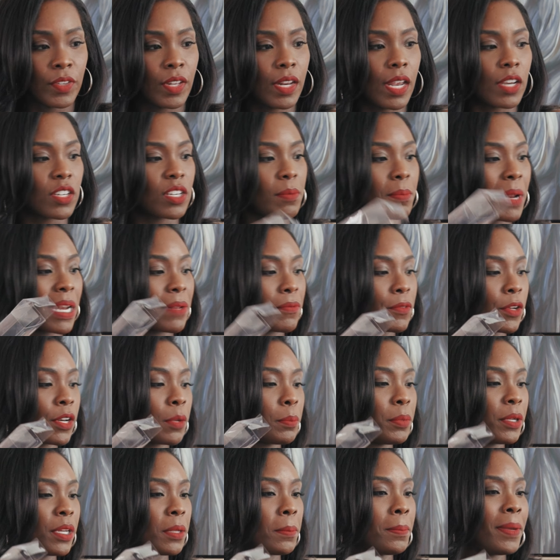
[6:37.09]
Actually, I'm not even gonna
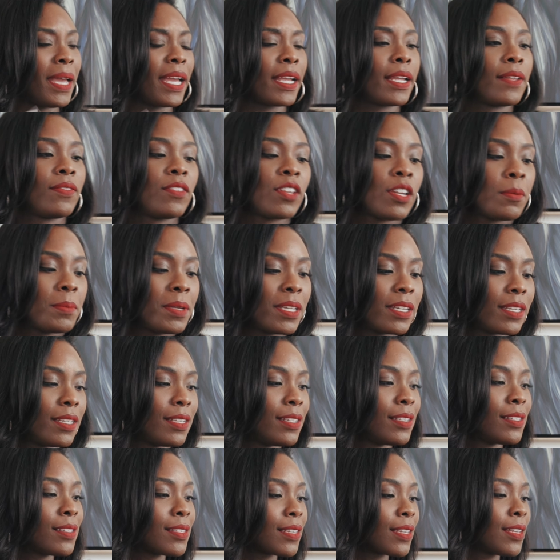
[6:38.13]
put it back in there
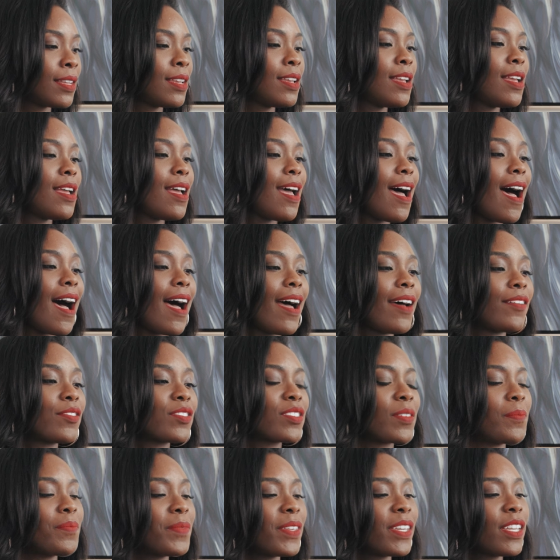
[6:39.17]
because I have
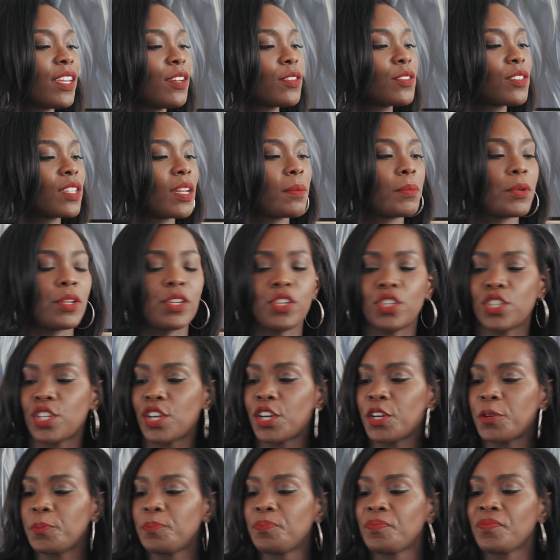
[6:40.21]
something else that I'm gonna
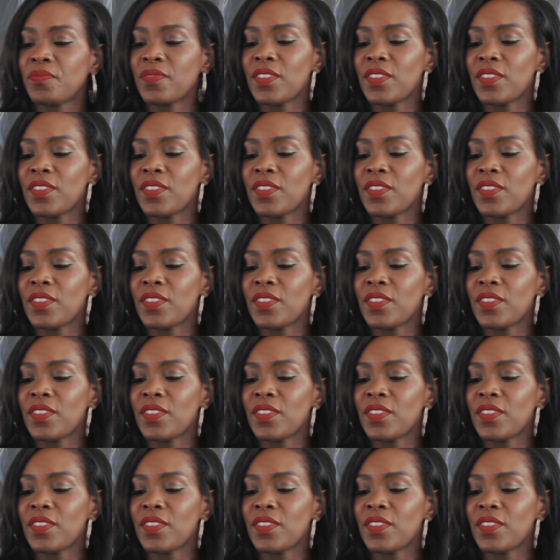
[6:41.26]
share.